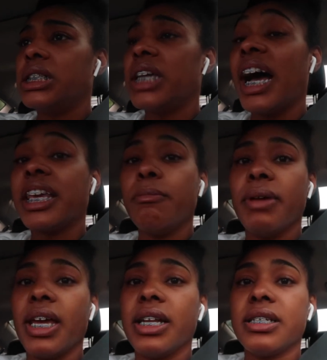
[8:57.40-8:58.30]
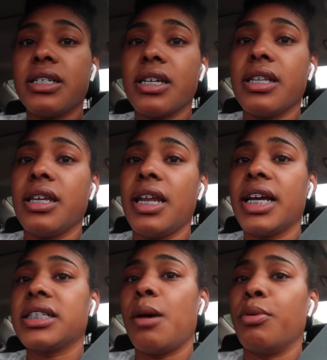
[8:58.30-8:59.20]
document the
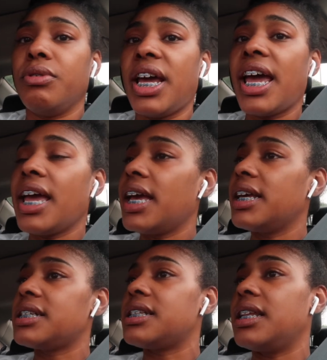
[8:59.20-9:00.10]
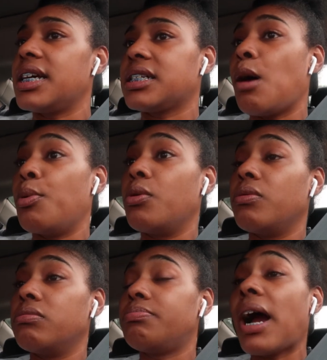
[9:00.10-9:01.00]
next couple days, the next couple,
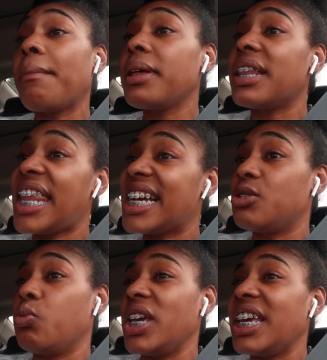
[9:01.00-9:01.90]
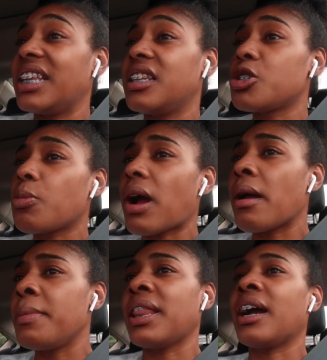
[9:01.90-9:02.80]
probably the next week. This will
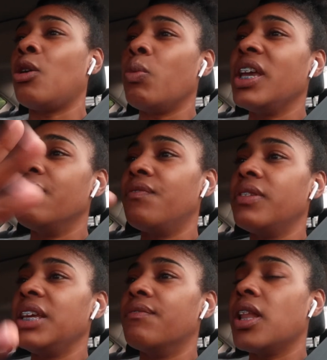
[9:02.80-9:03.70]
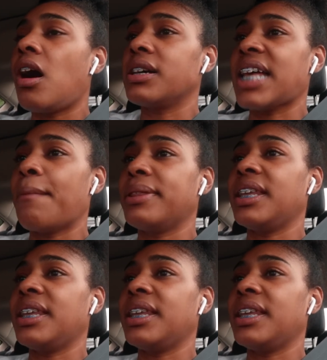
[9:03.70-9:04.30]
probably be like a weekly vlog type of